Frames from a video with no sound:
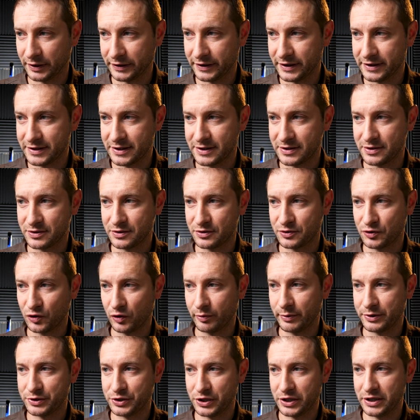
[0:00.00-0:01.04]
but this is so
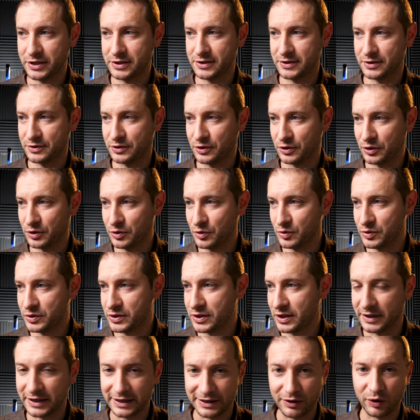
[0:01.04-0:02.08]
much easier to
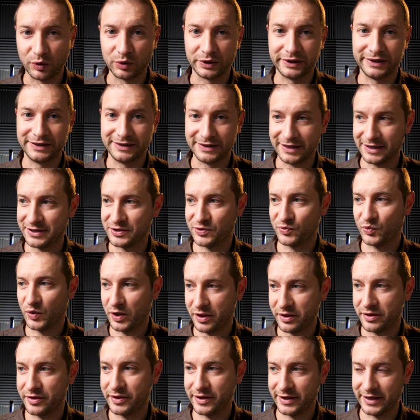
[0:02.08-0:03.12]
use. It only does
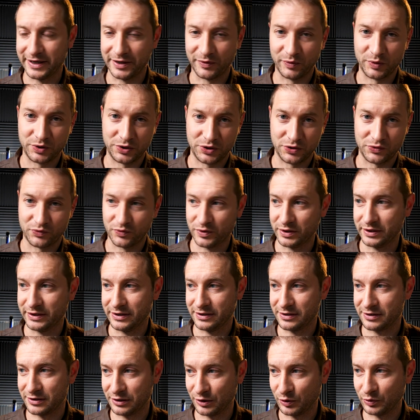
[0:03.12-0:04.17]
one thing, which is really
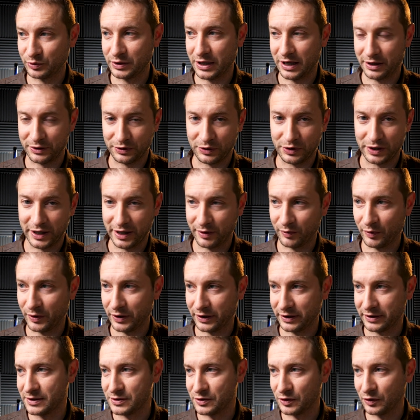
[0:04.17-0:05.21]
slow down your
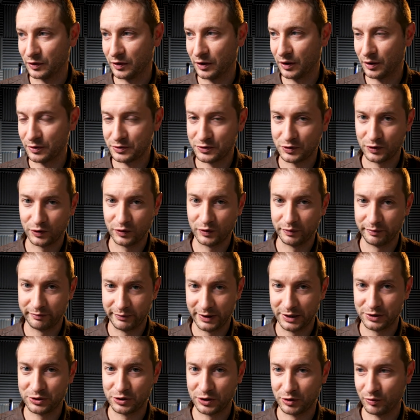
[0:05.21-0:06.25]
network. So also
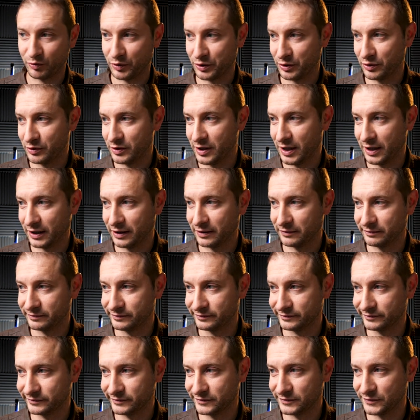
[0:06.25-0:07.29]
make sure when you're done,
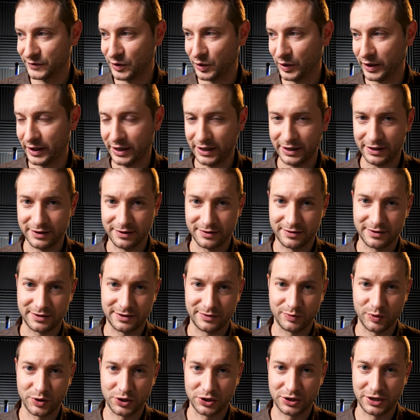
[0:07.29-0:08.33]
go ahead and
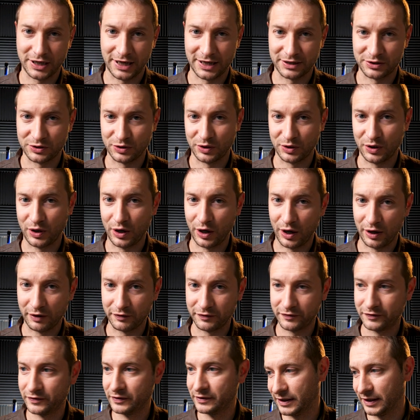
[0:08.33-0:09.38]
switch that to
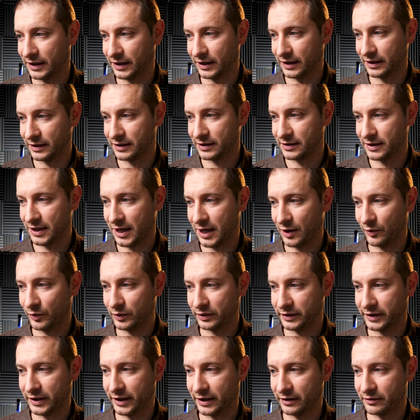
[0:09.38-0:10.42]
off. And now
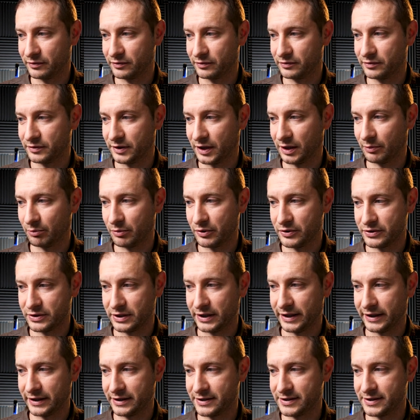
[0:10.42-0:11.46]
we'll get numbers
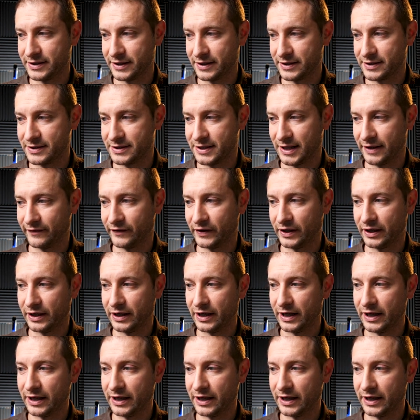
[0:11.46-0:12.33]
like six, seven, and